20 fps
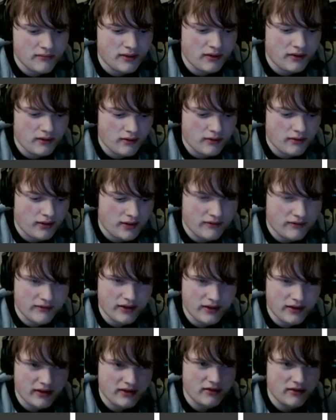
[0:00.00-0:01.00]
somehow? I
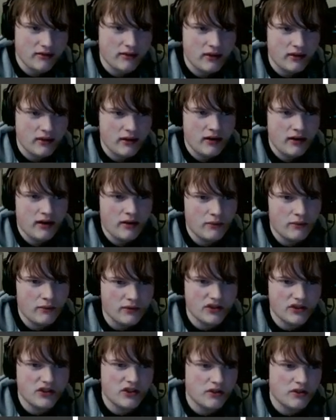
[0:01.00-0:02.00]
don't think so. I
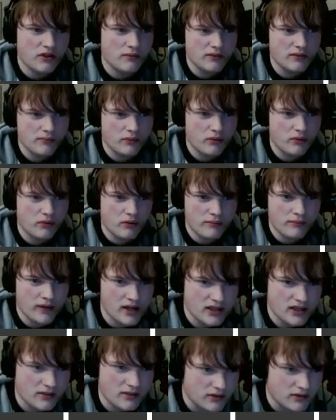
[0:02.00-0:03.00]
wasn't sure, but the poor old
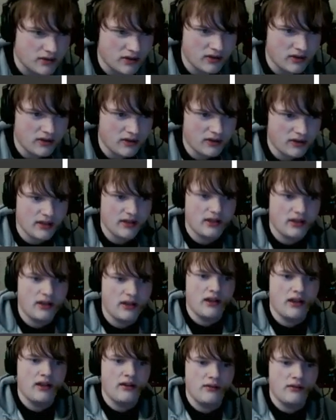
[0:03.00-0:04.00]
bastard was good and dead.
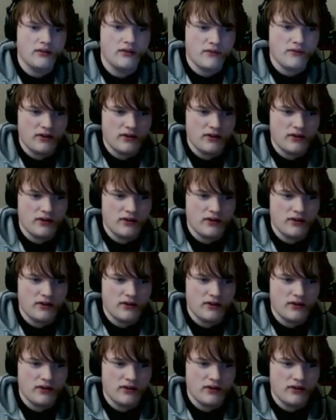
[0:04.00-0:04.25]
He